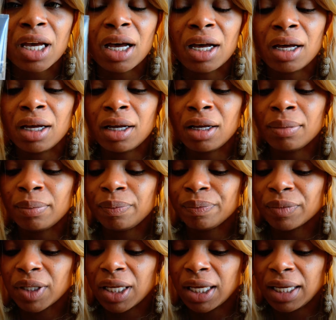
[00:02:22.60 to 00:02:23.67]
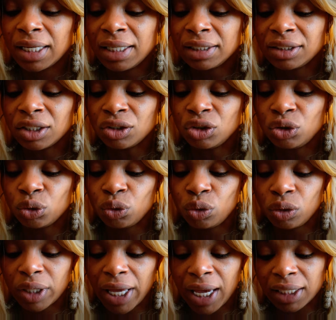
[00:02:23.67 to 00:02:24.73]
Um, and it's a
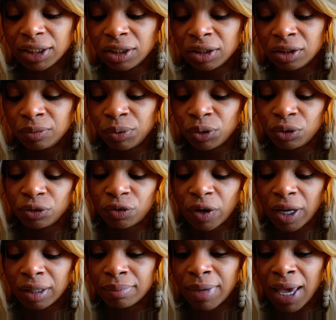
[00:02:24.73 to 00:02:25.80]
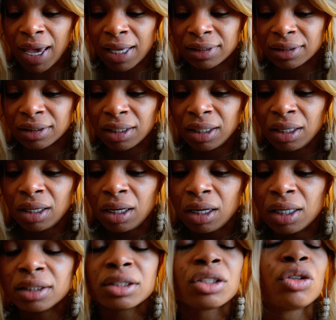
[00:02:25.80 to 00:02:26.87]
dual action purifying mask.
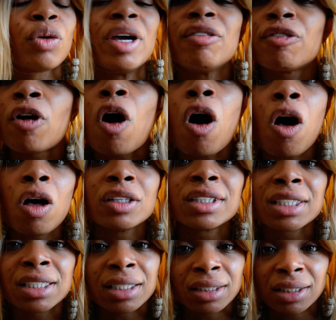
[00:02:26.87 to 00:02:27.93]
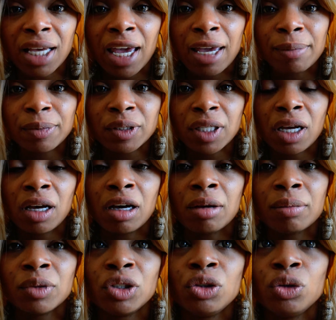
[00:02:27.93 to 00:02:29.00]
It's great for all skin types.
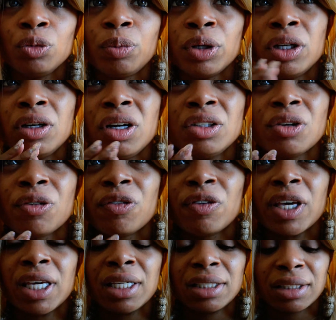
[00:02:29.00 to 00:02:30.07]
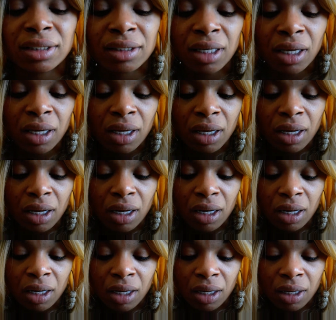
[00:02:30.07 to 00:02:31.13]
Um, you put it on your face
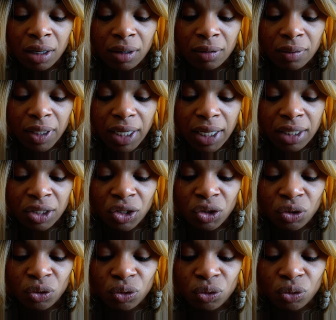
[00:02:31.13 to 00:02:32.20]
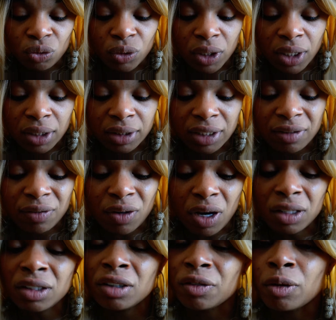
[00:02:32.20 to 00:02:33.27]
uh, and you uh, leave it
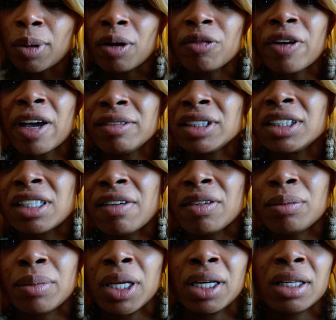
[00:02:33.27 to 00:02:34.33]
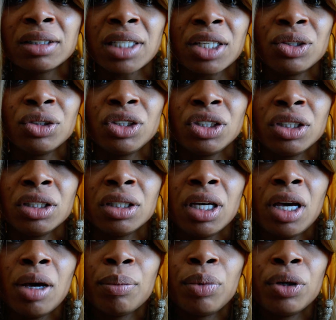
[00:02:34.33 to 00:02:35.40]
on there for about five to seven minutes. I usually
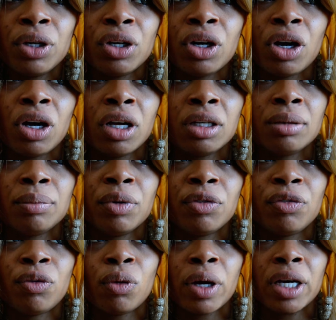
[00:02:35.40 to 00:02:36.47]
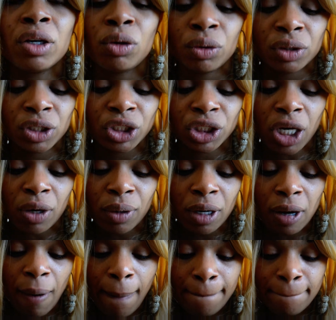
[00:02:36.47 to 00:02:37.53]
put it on before I go in the
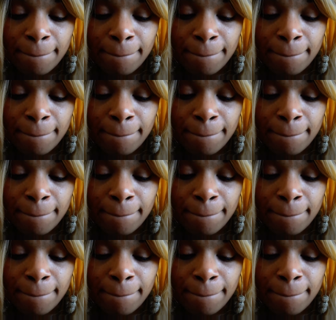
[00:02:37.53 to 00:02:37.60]
shower.